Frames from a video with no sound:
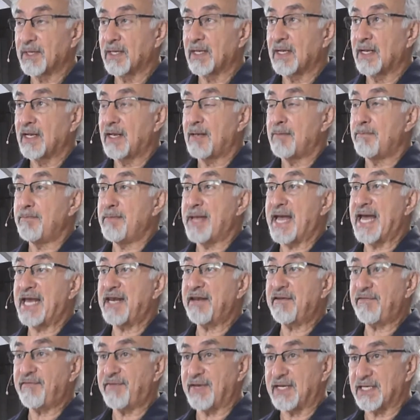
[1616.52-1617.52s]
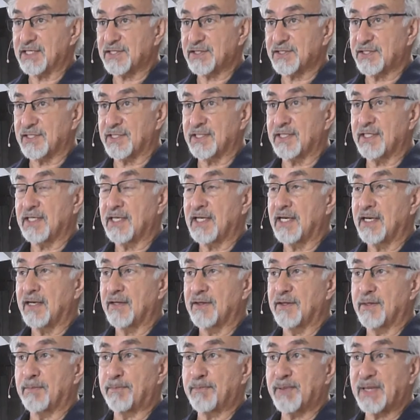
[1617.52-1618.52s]
manifested
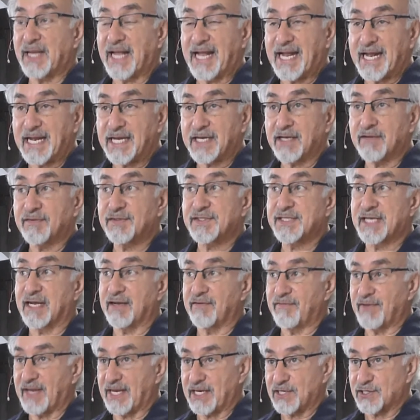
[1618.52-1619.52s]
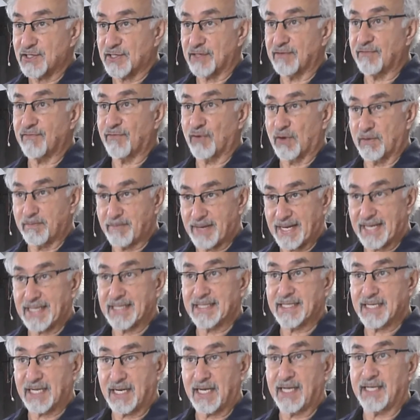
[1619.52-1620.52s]
the plan of salvation for
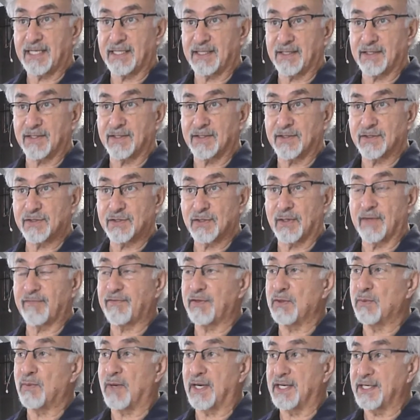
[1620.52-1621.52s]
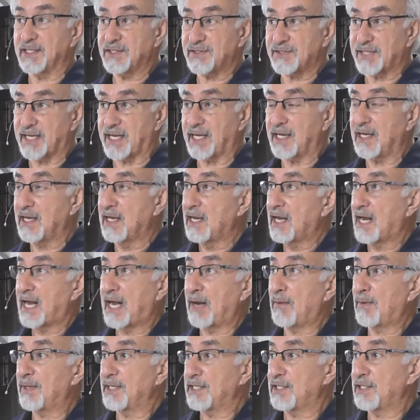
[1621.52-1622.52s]
mankind. So if you want to say, I
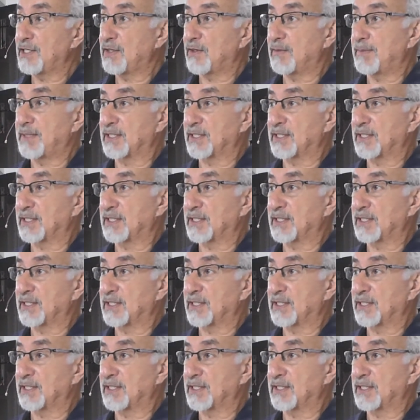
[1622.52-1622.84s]
want to know about the